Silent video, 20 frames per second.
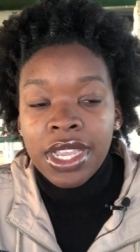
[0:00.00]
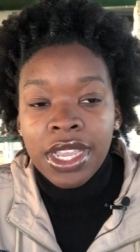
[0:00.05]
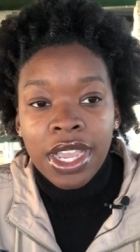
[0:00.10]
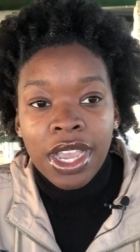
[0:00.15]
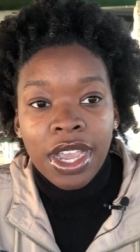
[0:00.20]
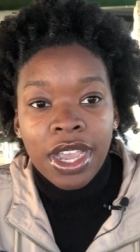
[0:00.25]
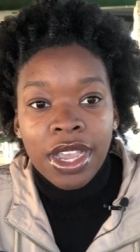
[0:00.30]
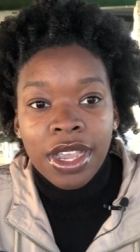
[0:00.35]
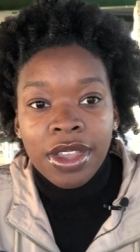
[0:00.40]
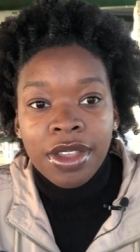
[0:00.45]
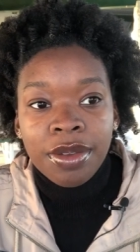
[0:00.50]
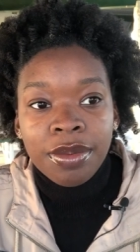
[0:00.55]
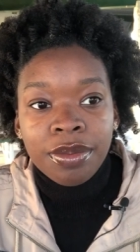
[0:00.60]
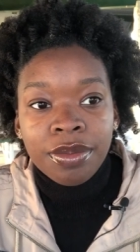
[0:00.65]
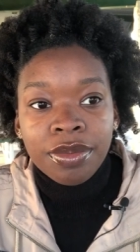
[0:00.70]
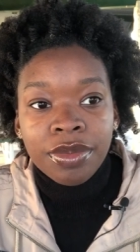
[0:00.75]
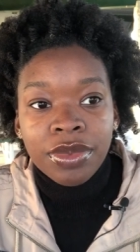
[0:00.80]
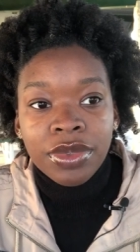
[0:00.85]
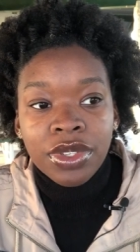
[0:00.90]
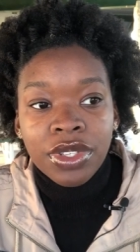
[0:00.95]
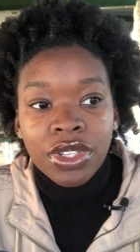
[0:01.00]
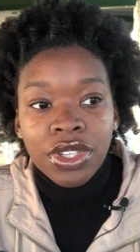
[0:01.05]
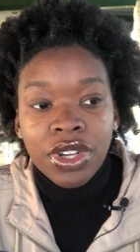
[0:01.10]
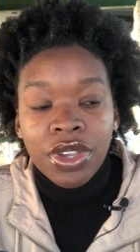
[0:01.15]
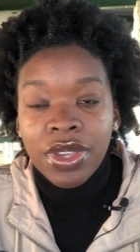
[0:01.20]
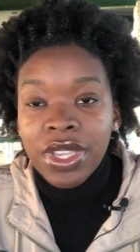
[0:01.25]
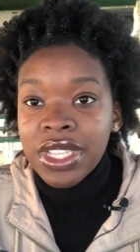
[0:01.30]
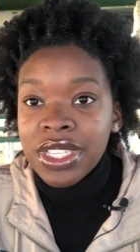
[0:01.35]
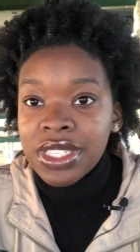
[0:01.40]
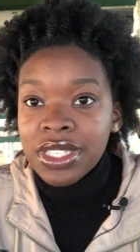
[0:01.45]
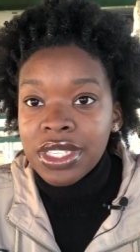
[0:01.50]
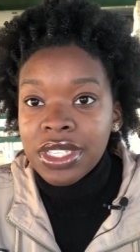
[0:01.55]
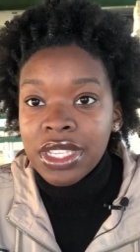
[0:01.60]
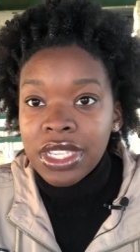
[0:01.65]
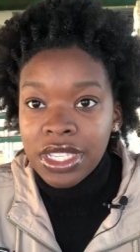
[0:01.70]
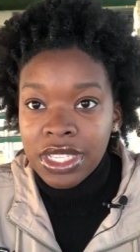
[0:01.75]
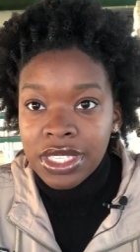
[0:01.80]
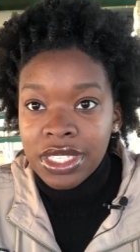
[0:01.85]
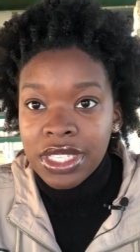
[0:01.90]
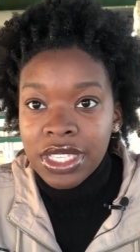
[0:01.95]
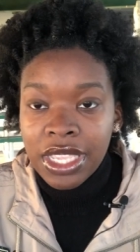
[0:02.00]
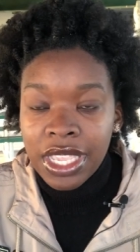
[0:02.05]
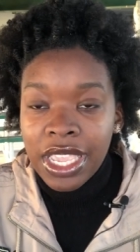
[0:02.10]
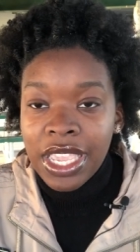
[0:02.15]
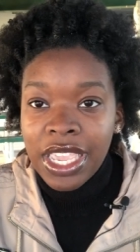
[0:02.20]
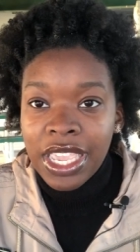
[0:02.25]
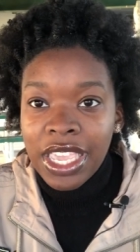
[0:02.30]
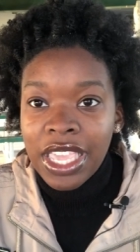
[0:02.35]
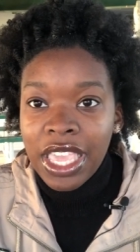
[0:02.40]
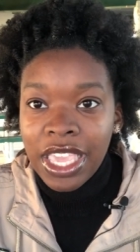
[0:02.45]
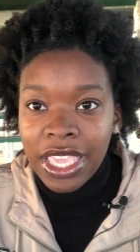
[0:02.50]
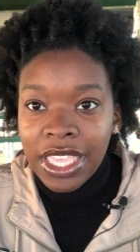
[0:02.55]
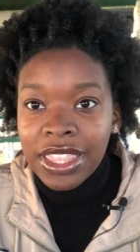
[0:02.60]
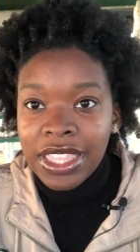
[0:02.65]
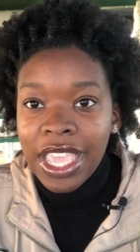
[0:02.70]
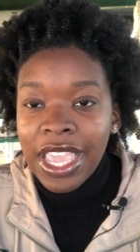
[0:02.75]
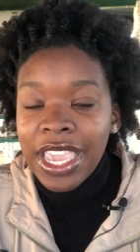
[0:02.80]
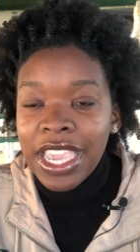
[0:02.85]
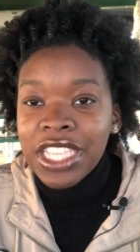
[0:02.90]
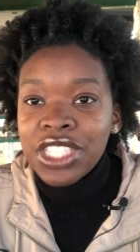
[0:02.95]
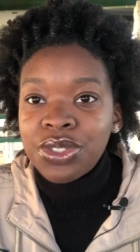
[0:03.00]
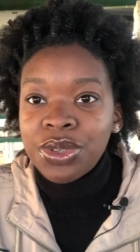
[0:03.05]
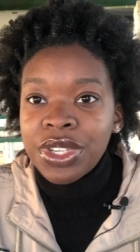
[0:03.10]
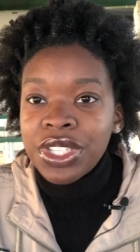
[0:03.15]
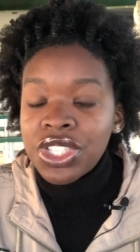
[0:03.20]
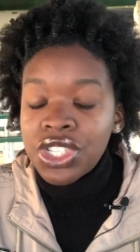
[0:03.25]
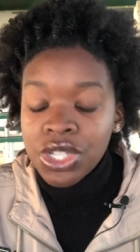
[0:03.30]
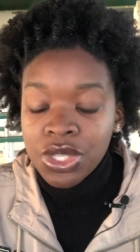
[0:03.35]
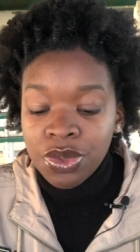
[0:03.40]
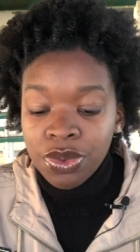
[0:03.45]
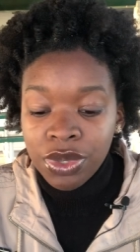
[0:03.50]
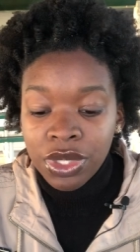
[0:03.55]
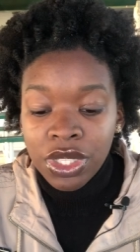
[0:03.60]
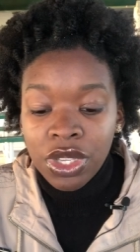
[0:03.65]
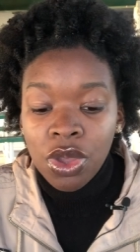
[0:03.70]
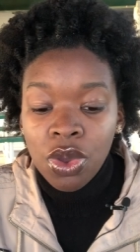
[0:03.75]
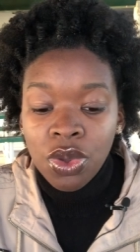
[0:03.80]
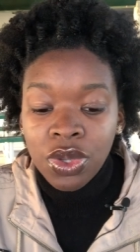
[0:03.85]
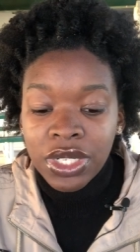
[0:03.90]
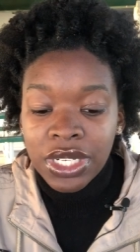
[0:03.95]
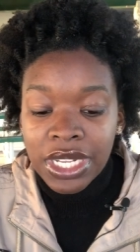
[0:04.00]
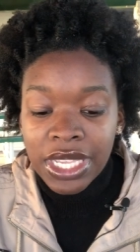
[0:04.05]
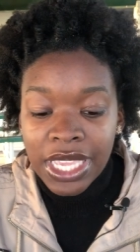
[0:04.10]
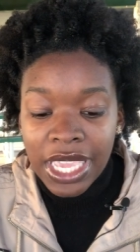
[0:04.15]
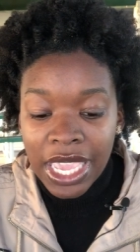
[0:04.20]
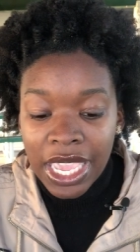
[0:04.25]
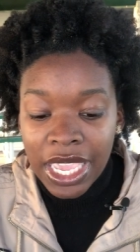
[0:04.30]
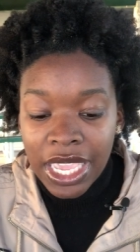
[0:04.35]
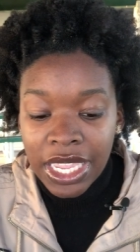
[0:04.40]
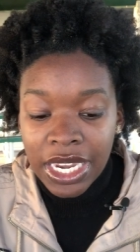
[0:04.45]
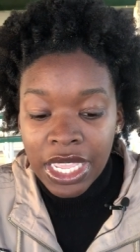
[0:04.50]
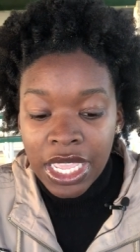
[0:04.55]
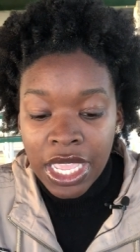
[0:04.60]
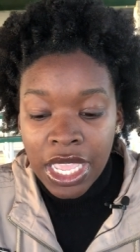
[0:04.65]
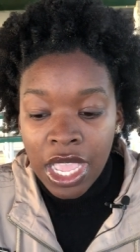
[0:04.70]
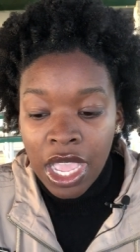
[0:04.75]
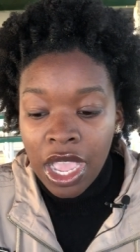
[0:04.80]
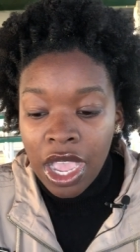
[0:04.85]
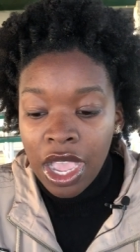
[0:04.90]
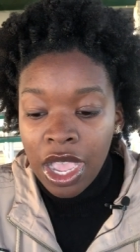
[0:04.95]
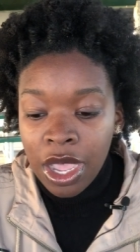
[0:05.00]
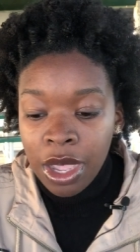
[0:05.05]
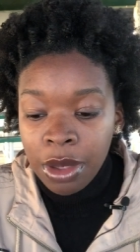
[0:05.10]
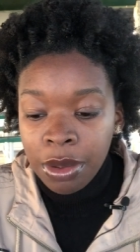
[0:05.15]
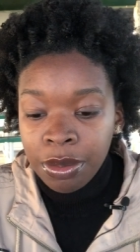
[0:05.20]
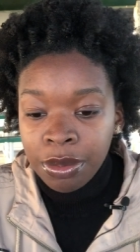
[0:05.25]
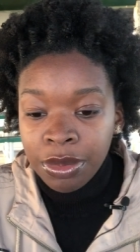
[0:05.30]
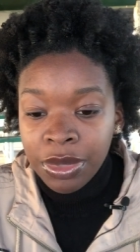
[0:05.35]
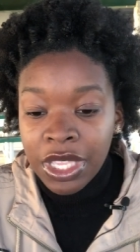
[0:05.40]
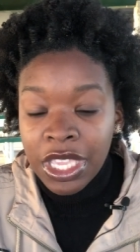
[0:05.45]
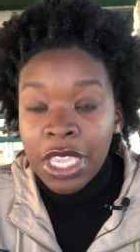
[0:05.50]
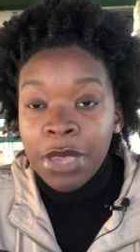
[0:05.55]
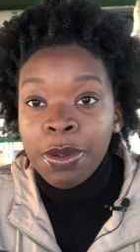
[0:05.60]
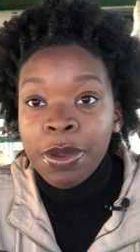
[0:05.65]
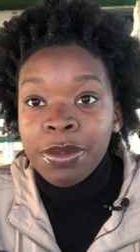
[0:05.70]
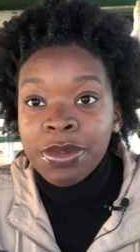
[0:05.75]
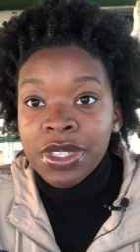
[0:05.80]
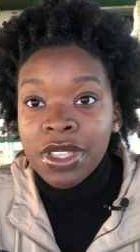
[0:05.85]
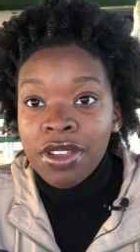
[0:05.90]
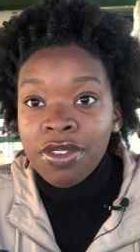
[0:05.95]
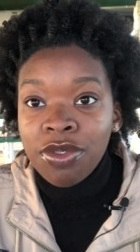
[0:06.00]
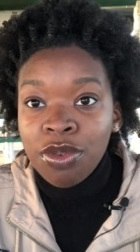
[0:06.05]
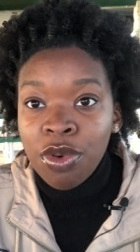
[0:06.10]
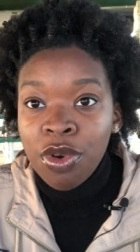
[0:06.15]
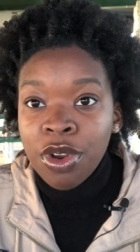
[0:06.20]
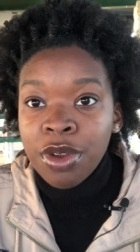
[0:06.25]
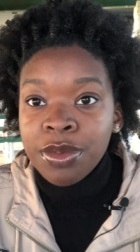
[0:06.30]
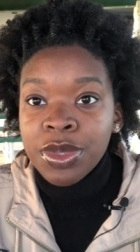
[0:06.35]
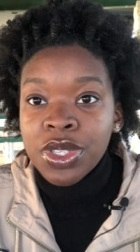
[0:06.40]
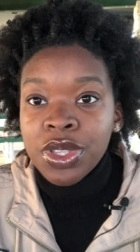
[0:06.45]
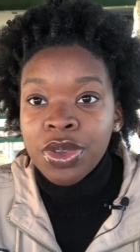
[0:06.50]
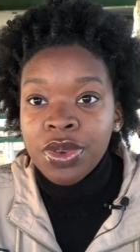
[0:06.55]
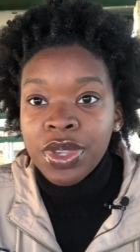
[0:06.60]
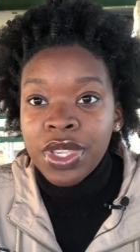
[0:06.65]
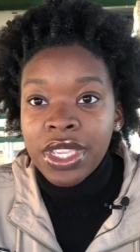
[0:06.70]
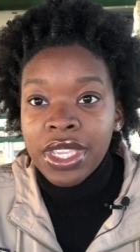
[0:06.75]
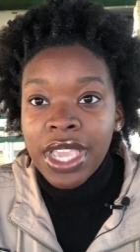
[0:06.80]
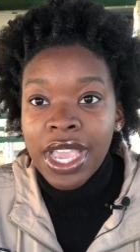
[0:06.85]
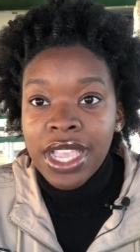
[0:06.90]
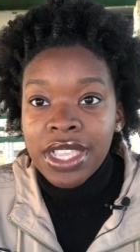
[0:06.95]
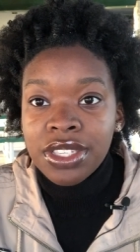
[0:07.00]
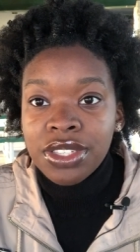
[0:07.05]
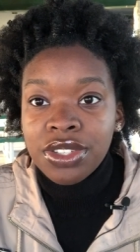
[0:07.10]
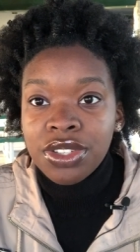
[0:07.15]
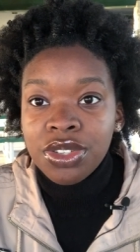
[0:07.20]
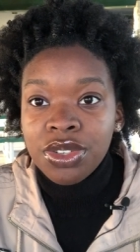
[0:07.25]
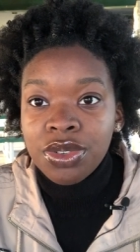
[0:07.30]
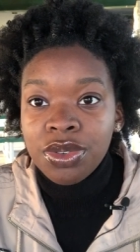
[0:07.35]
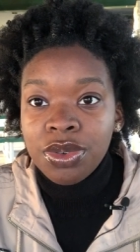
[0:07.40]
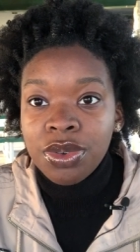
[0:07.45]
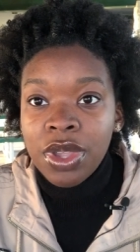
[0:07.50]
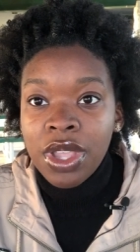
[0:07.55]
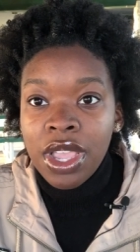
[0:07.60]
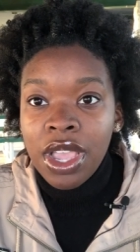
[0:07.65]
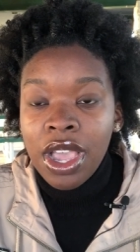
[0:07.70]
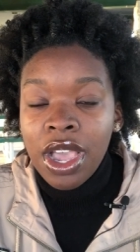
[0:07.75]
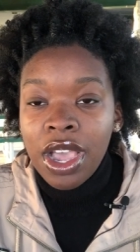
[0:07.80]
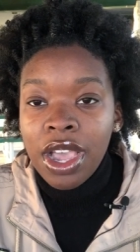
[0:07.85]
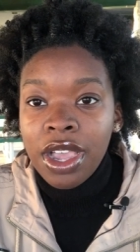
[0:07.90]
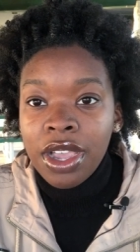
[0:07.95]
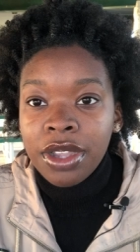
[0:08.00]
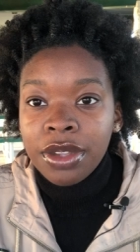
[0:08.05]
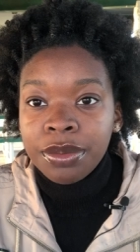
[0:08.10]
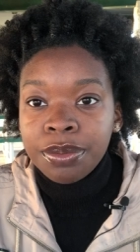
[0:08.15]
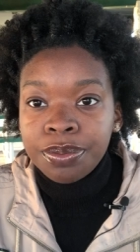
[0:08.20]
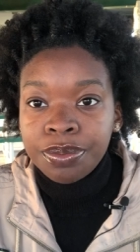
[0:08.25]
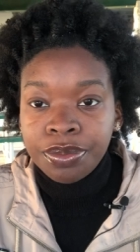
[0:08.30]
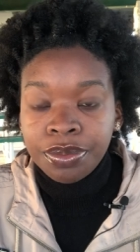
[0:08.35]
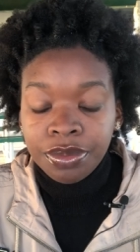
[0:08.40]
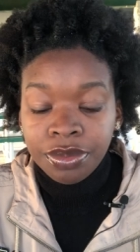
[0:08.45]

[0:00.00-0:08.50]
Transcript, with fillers: Um, you know he's he's in that age range. He's really old and he can't keep himself warm, so he has to. Um,